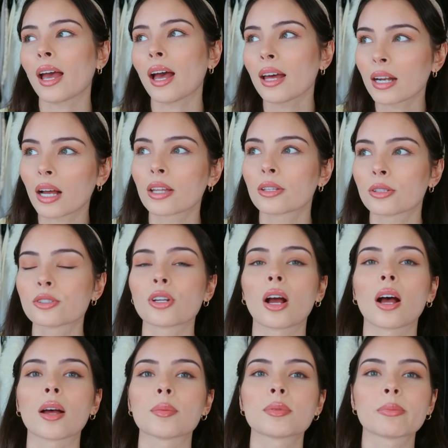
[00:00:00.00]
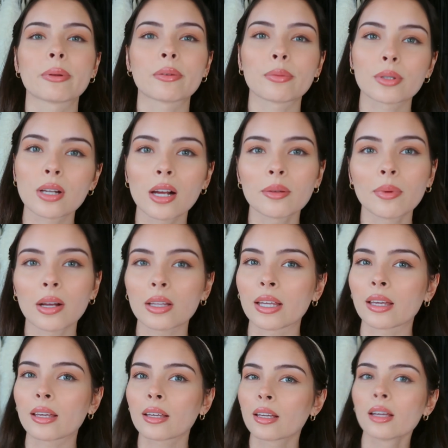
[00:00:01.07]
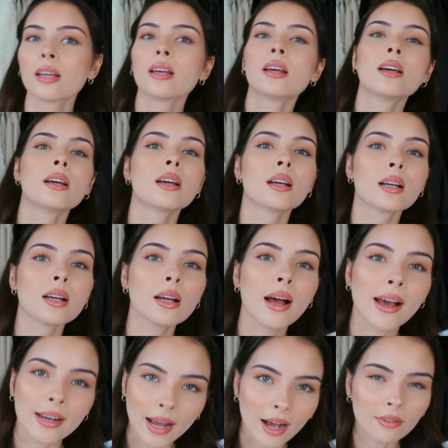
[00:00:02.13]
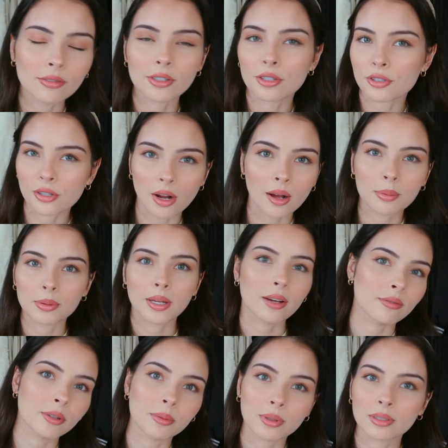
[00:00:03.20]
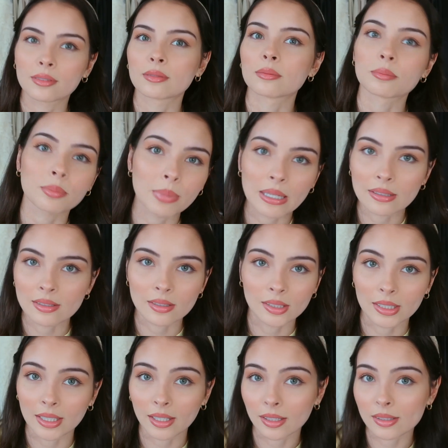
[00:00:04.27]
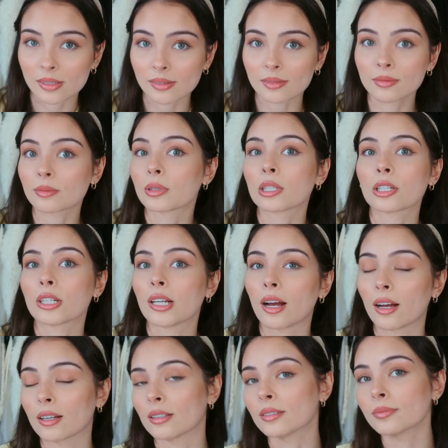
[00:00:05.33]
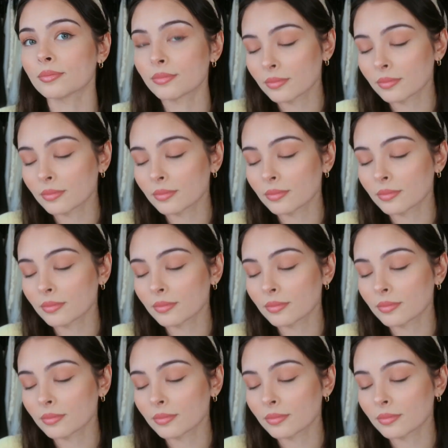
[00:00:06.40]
had other jobs, but if we're talking about like an average job that everyone basically gets when they're young,